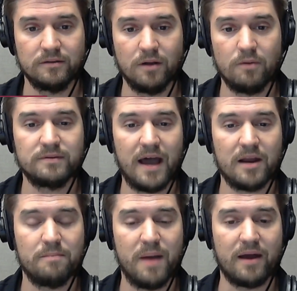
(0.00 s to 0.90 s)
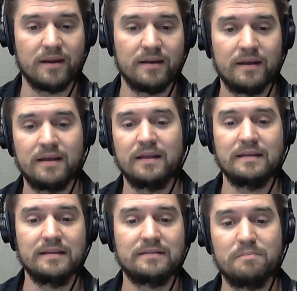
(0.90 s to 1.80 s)
no doubt about it,
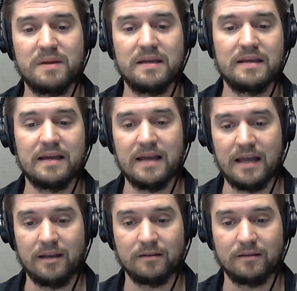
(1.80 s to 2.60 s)
need to be in.